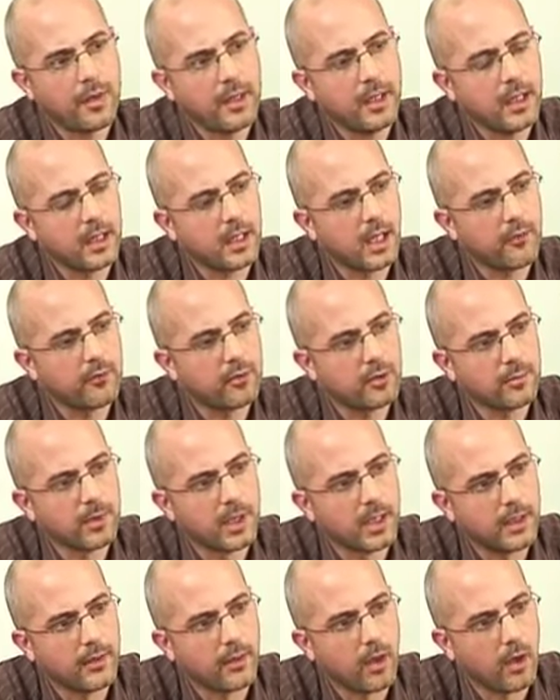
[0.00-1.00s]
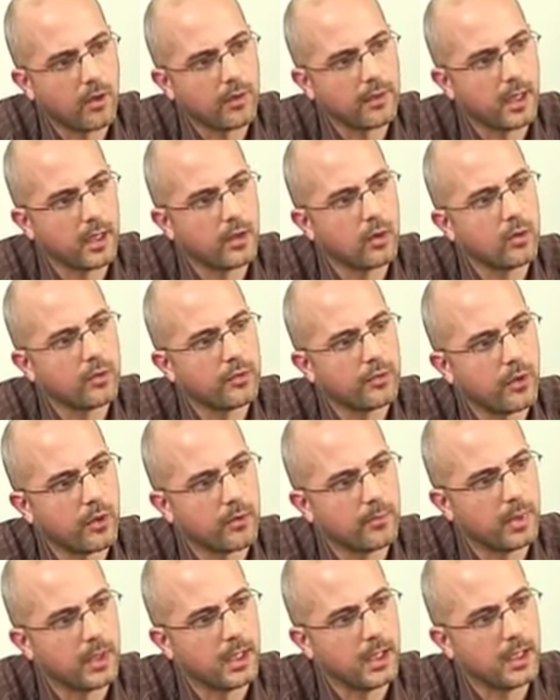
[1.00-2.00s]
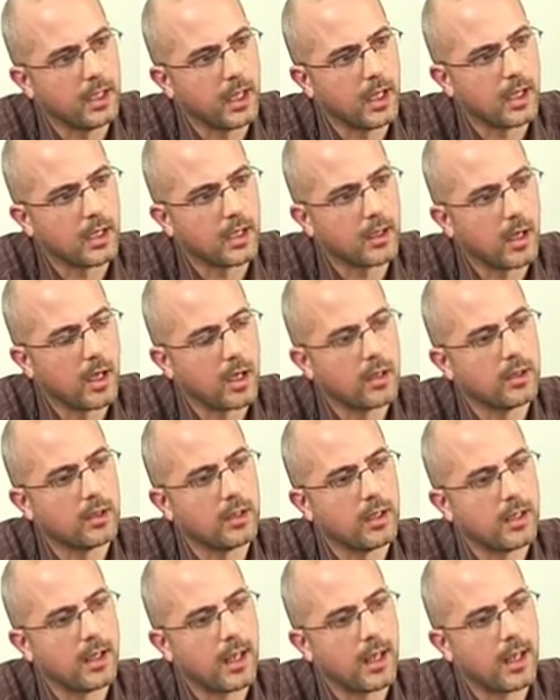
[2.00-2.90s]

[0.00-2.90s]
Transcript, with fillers: think inevitably, though, there'd also be a, a,